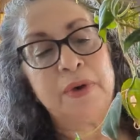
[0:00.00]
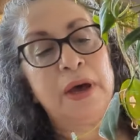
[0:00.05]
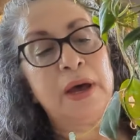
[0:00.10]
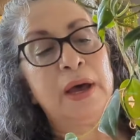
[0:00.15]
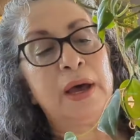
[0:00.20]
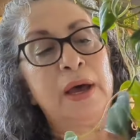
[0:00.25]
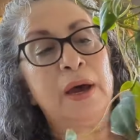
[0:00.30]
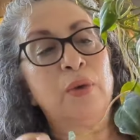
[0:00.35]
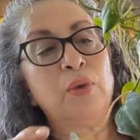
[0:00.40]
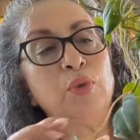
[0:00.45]

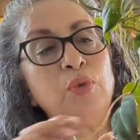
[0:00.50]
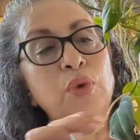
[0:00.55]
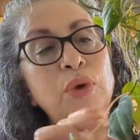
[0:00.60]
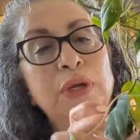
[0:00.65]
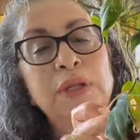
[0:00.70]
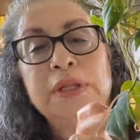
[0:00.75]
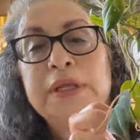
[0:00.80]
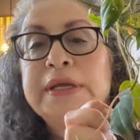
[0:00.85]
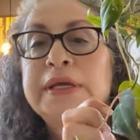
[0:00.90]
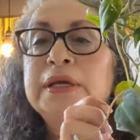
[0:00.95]
a
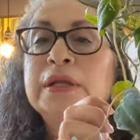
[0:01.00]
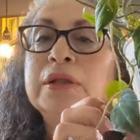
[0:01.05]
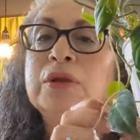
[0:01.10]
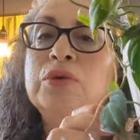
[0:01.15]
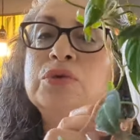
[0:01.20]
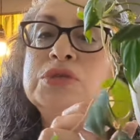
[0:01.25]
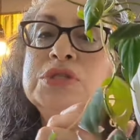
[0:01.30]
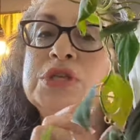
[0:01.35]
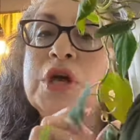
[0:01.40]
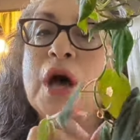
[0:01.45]
really
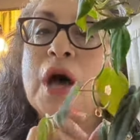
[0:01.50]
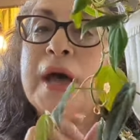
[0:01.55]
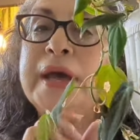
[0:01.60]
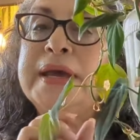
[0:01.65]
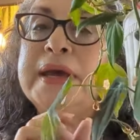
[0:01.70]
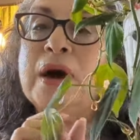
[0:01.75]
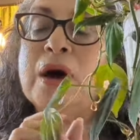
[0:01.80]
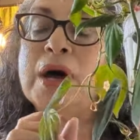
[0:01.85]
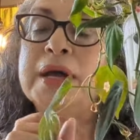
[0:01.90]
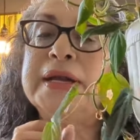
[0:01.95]
close
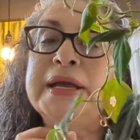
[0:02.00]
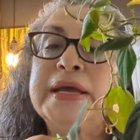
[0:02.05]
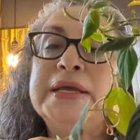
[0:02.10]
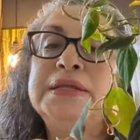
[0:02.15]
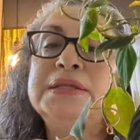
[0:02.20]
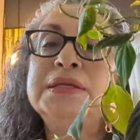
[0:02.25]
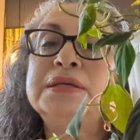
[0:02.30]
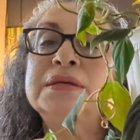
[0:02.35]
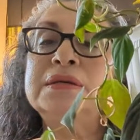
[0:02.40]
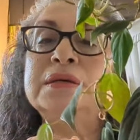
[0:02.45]
eye on
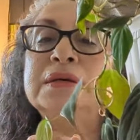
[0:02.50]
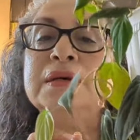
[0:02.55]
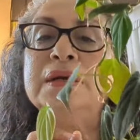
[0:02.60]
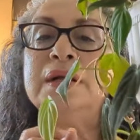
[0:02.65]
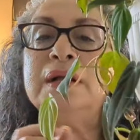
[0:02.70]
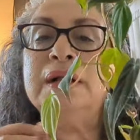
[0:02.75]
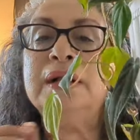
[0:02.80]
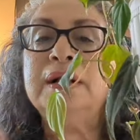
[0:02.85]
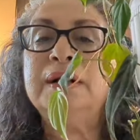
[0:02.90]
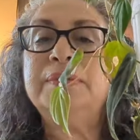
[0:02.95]
it.
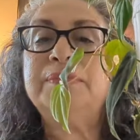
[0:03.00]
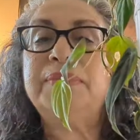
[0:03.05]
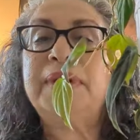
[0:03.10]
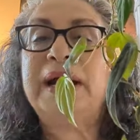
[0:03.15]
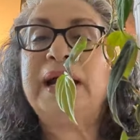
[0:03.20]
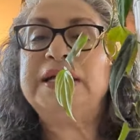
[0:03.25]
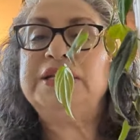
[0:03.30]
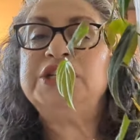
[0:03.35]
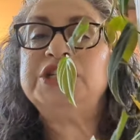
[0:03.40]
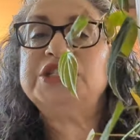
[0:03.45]

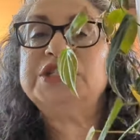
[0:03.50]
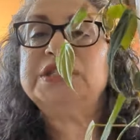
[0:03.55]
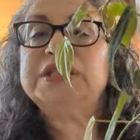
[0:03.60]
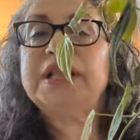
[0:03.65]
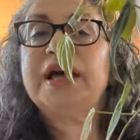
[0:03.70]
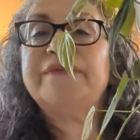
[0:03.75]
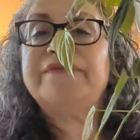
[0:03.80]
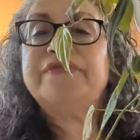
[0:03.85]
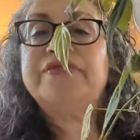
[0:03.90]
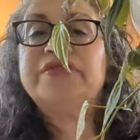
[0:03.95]
I just
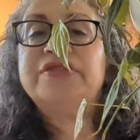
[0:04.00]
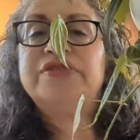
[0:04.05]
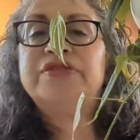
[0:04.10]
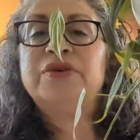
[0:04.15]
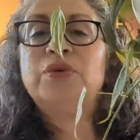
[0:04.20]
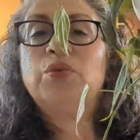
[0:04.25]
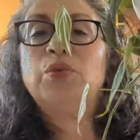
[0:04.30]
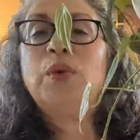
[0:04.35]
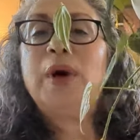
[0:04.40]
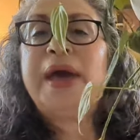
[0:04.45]
love
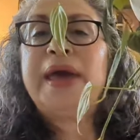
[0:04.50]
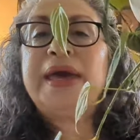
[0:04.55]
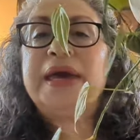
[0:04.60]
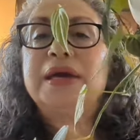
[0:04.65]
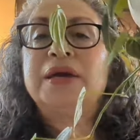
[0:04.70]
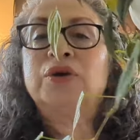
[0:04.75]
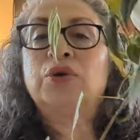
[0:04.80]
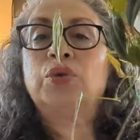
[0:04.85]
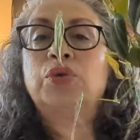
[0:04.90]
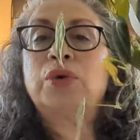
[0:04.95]
the way
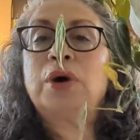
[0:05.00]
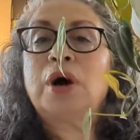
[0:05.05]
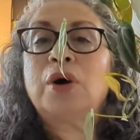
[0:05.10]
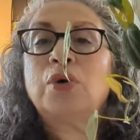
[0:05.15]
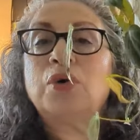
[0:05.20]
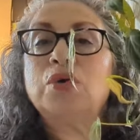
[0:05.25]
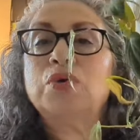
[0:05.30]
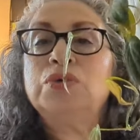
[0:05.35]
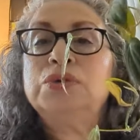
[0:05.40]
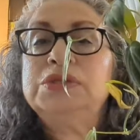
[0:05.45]
it
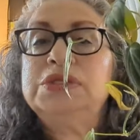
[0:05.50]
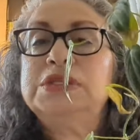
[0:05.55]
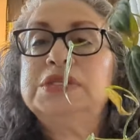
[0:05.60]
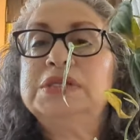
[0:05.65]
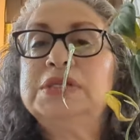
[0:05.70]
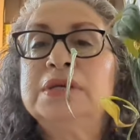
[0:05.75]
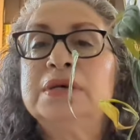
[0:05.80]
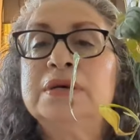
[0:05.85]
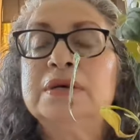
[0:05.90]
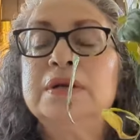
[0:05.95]

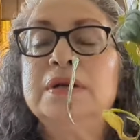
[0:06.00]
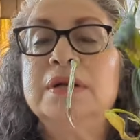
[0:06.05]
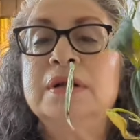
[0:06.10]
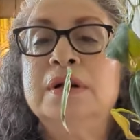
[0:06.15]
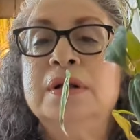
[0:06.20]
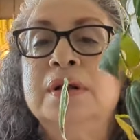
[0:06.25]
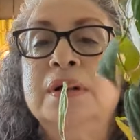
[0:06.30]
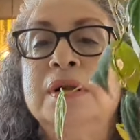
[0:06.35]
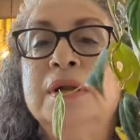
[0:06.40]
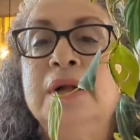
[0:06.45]
grows.
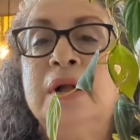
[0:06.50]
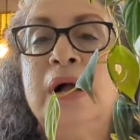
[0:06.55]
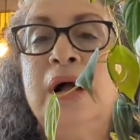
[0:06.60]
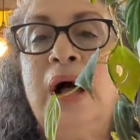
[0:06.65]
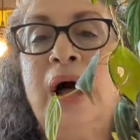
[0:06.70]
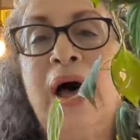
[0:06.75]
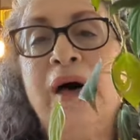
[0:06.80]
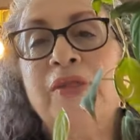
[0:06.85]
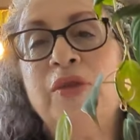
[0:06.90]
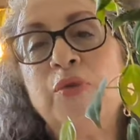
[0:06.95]

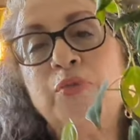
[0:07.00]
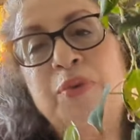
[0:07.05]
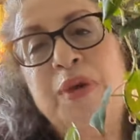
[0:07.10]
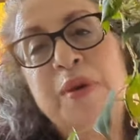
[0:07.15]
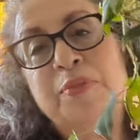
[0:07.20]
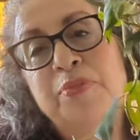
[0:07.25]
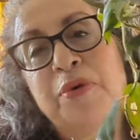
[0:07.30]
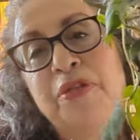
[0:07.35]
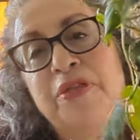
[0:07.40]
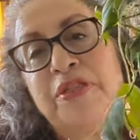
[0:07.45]
Other
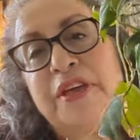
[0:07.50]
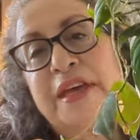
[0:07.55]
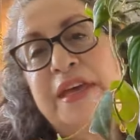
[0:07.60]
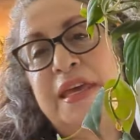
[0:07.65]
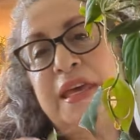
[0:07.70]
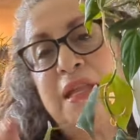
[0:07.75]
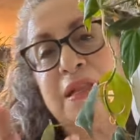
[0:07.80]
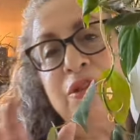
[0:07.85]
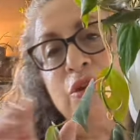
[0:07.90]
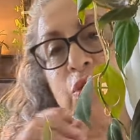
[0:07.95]
people
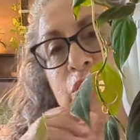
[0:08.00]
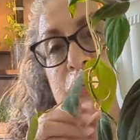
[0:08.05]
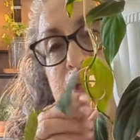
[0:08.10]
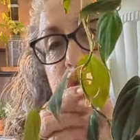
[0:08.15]
think it looks